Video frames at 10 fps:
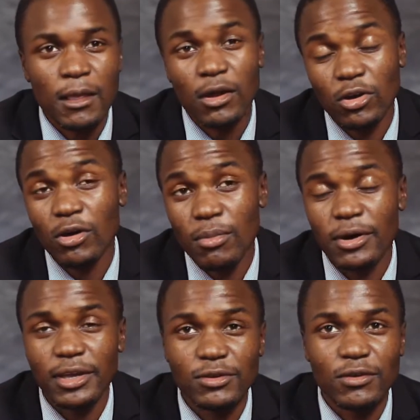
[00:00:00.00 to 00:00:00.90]
Global
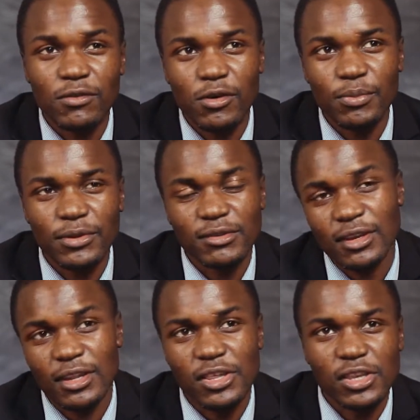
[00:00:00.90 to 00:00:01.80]
Hand of Hope
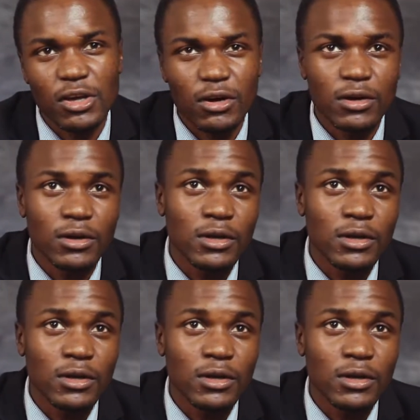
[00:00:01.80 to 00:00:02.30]
International